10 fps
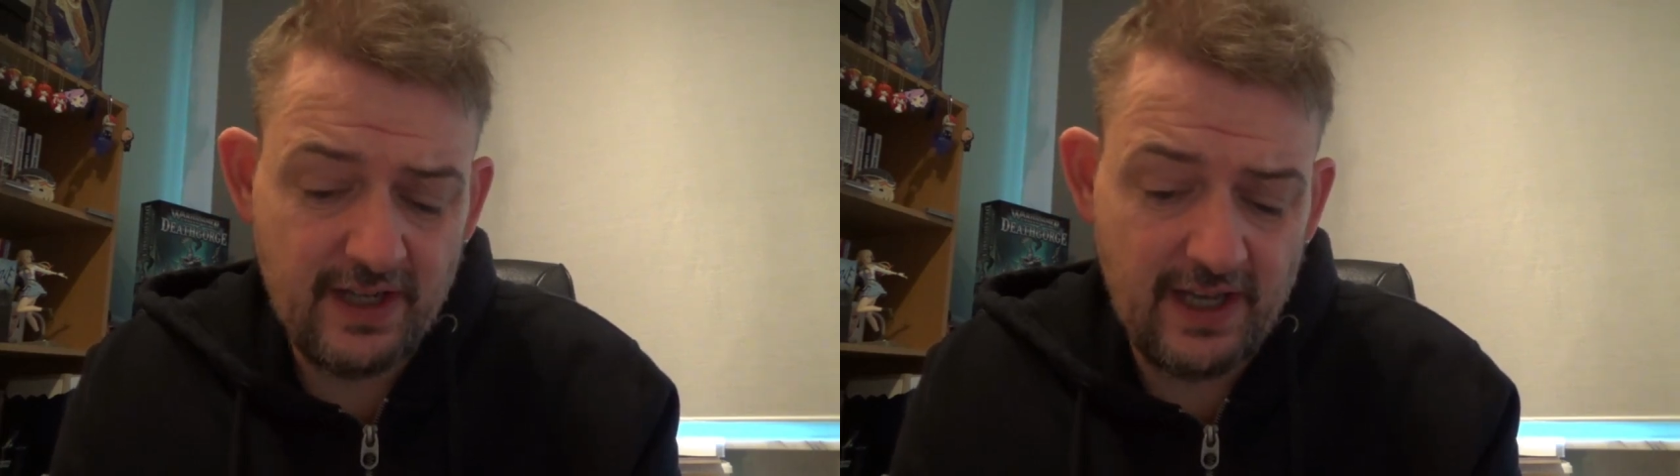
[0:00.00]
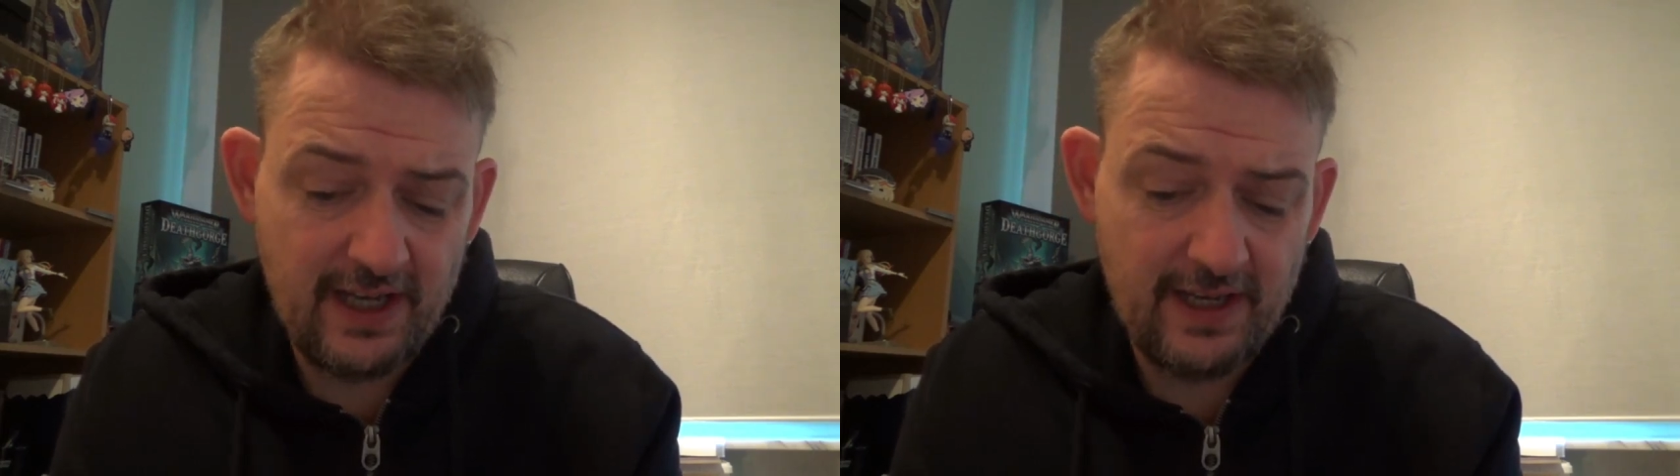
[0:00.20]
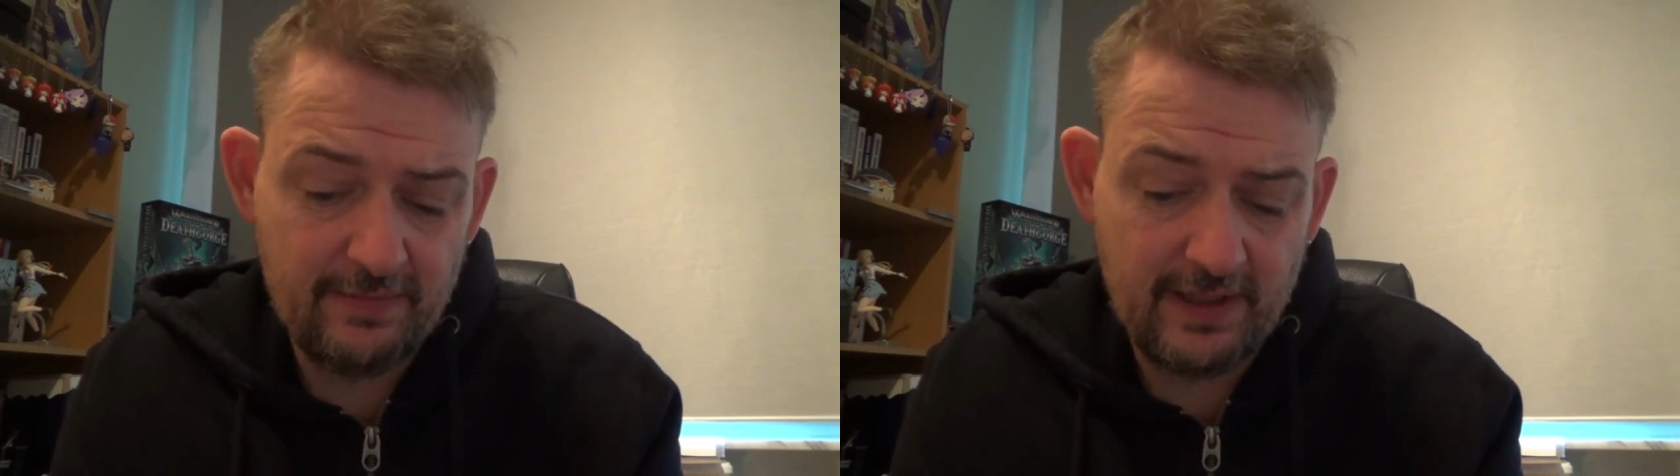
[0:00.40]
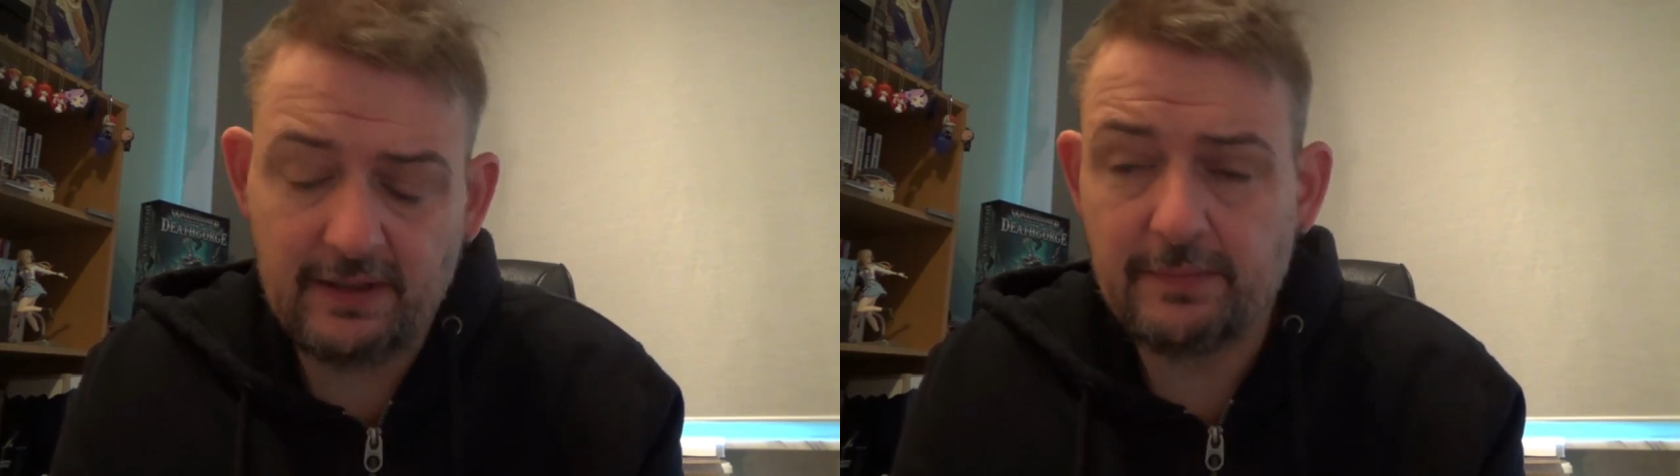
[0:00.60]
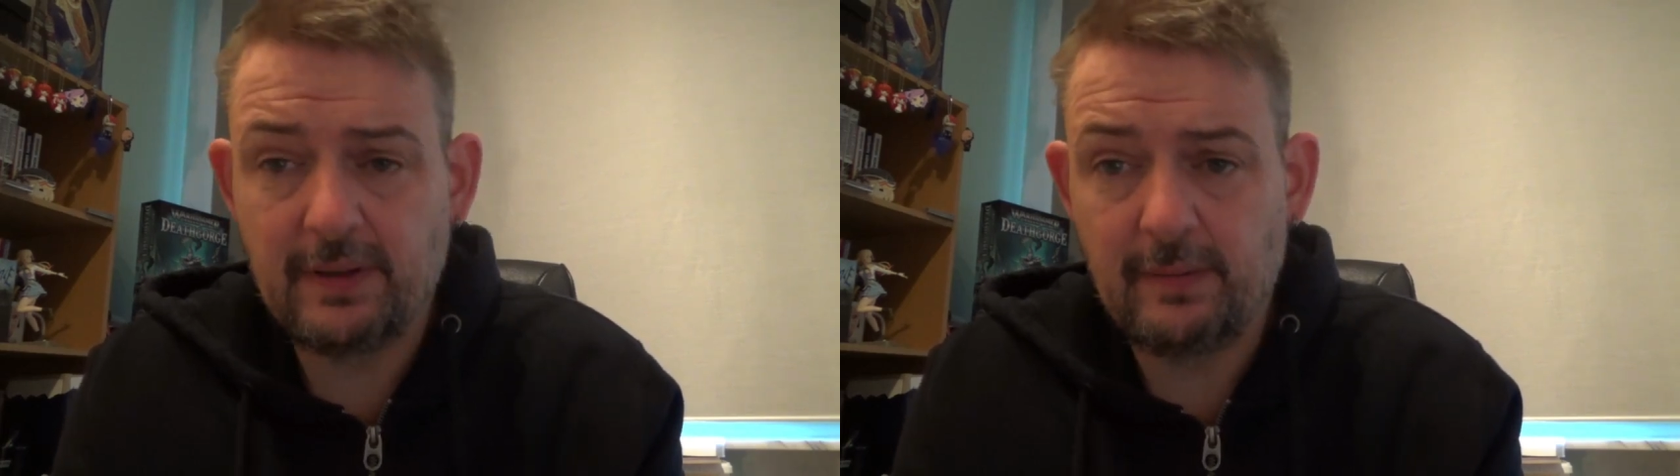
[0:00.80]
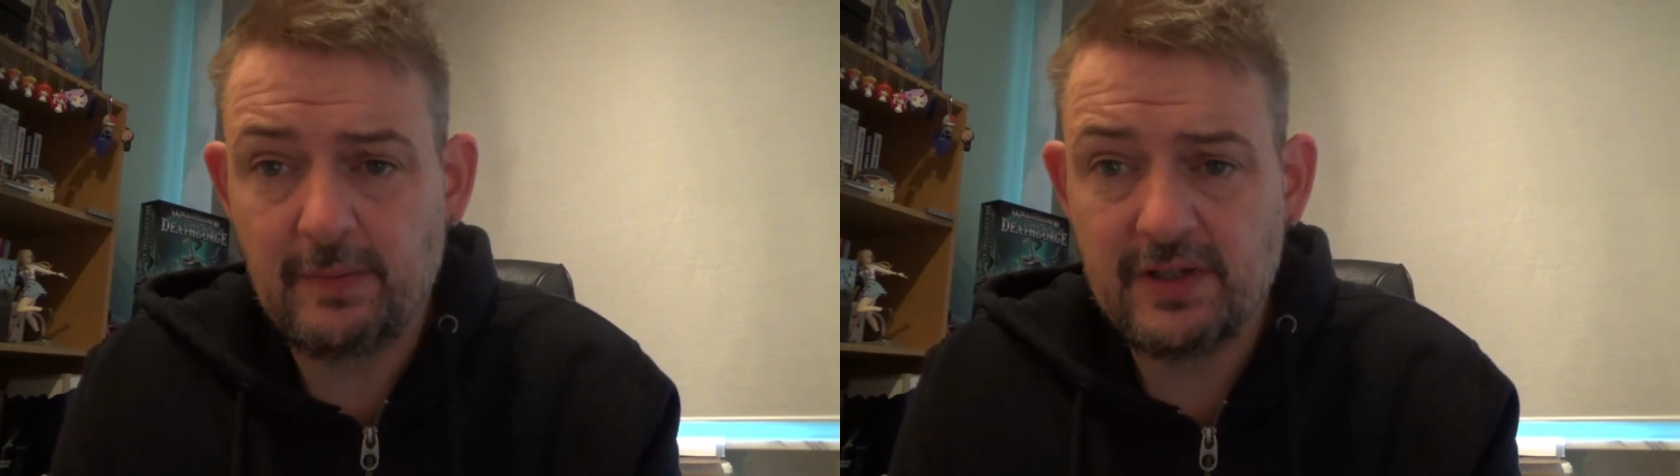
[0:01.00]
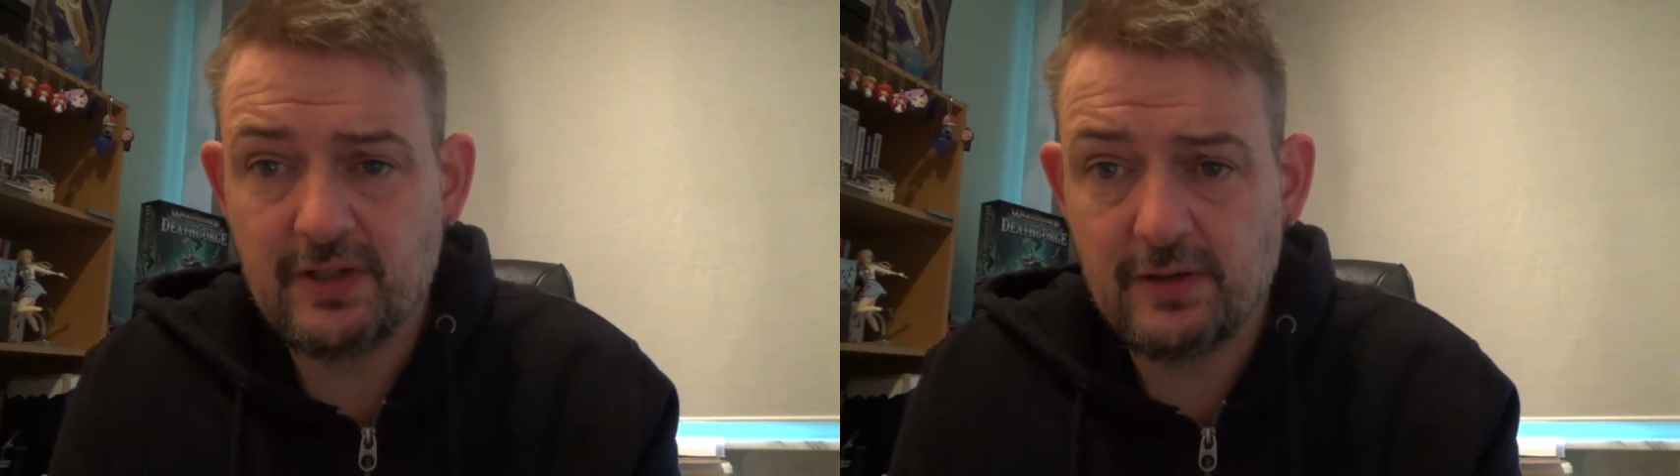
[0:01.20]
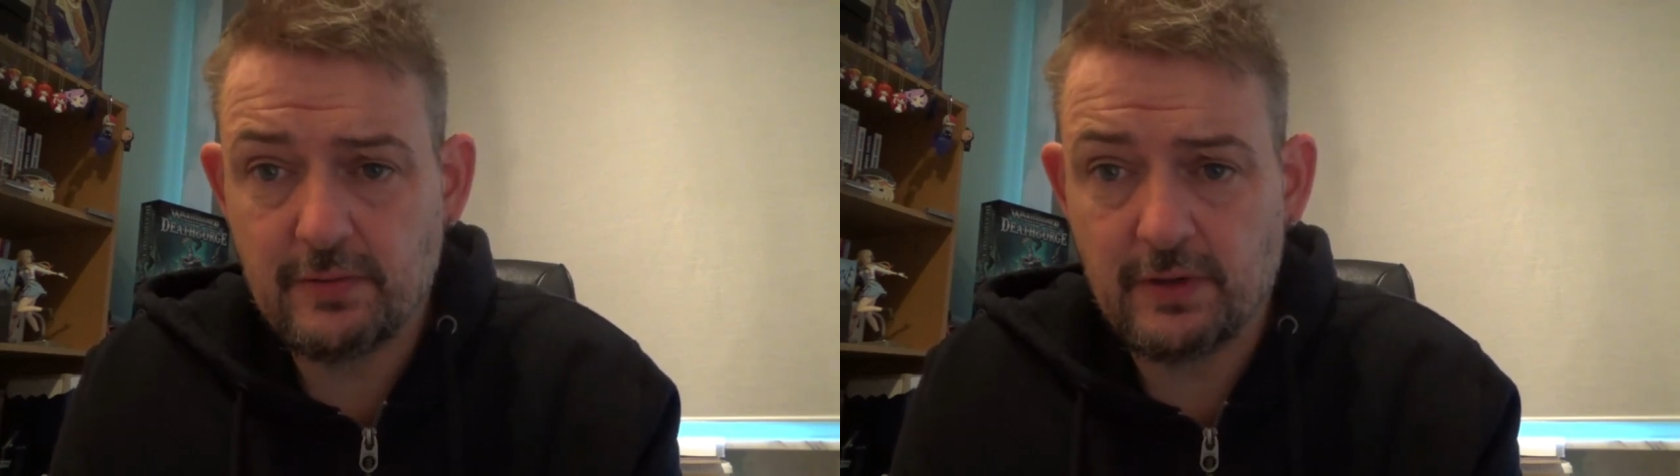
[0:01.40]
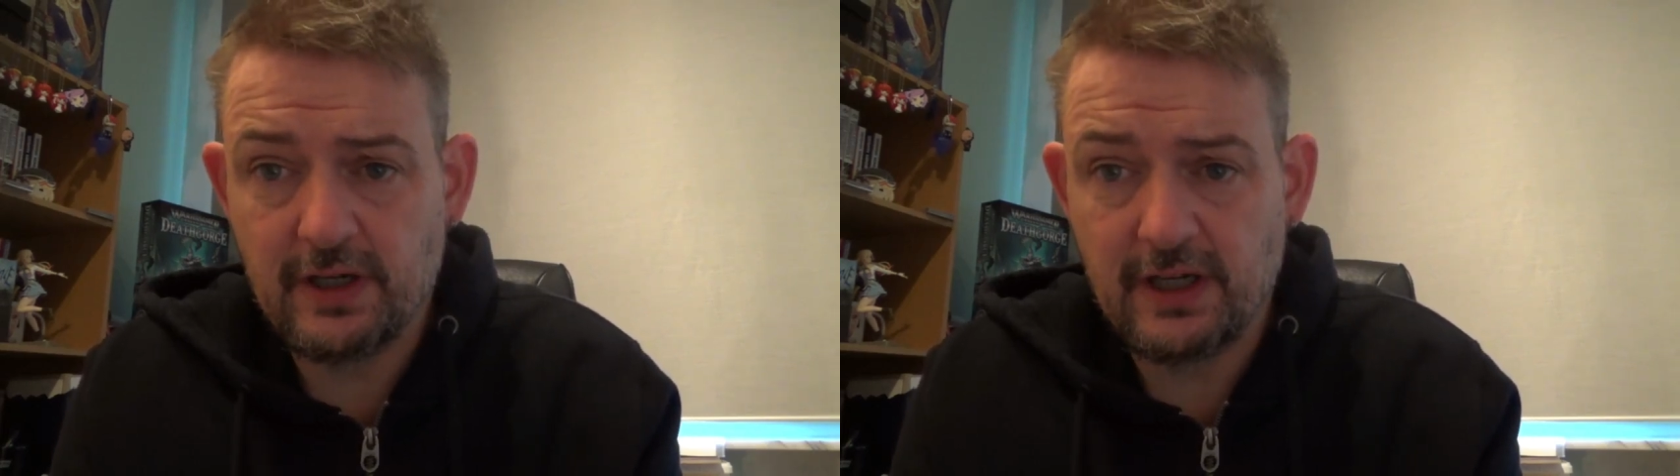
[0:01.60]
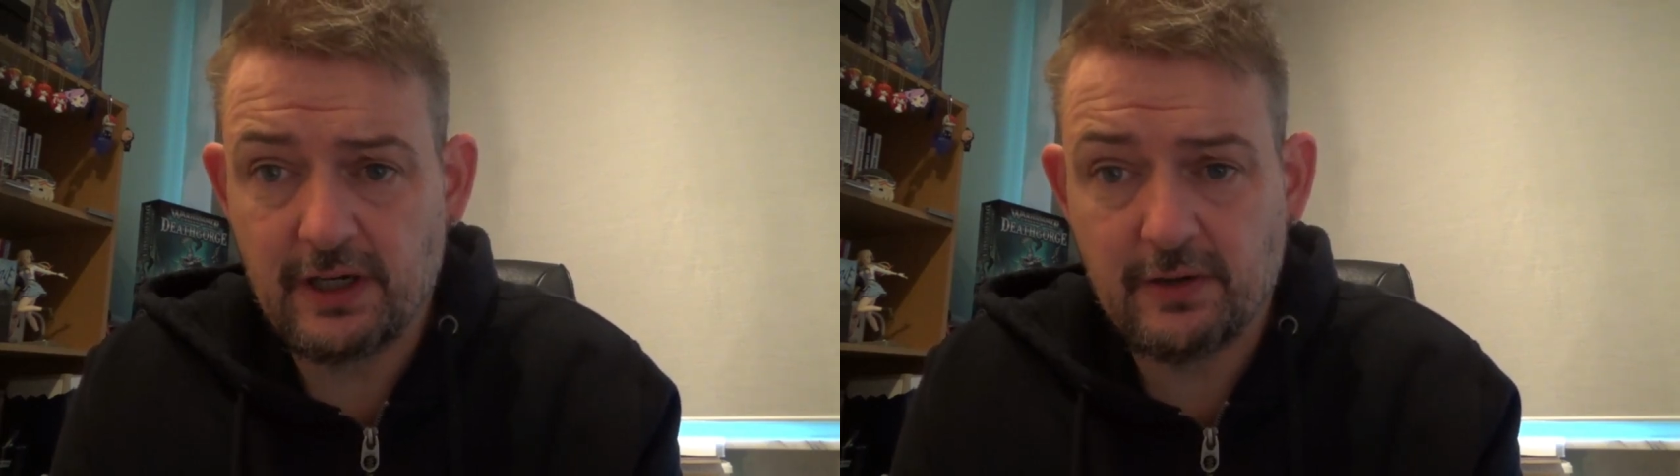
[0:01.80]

Uh, now the problem is those were uh,